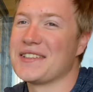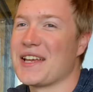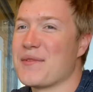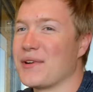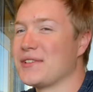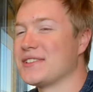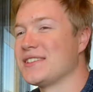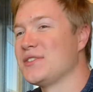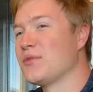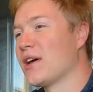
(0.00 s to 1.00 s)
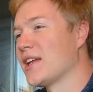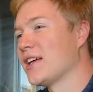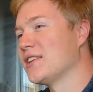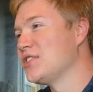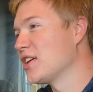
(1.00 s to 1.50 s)
this game where you had
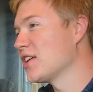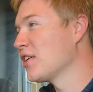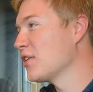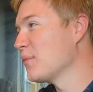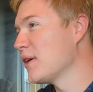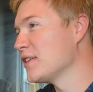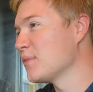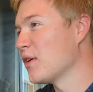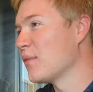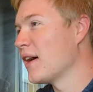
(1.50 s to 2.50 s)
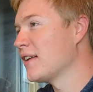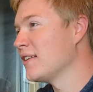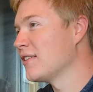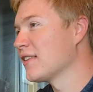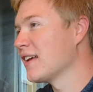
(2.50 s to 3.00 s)
a junkyard baseball bat.
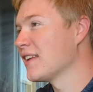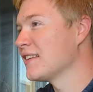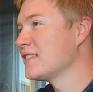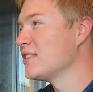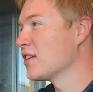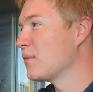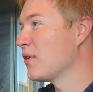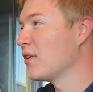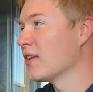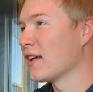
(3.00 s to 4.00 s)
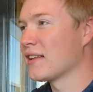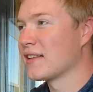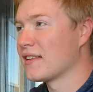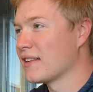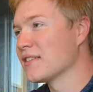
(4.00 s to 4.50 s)
You know what that is? Junk ball. Like,
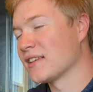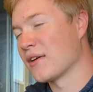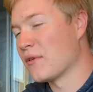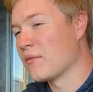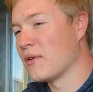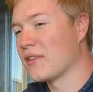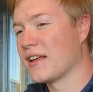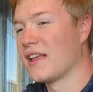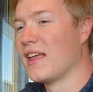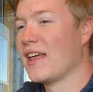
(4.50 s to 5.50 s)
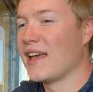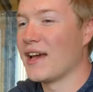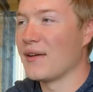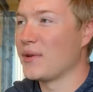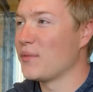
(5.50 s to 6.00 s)
it's like a wiffle ball thing.
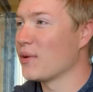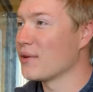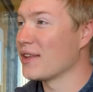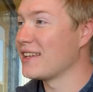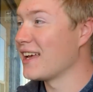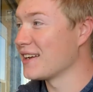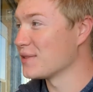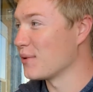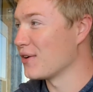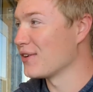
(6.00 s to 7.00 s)
Okay. And we'd play with a tennis ball.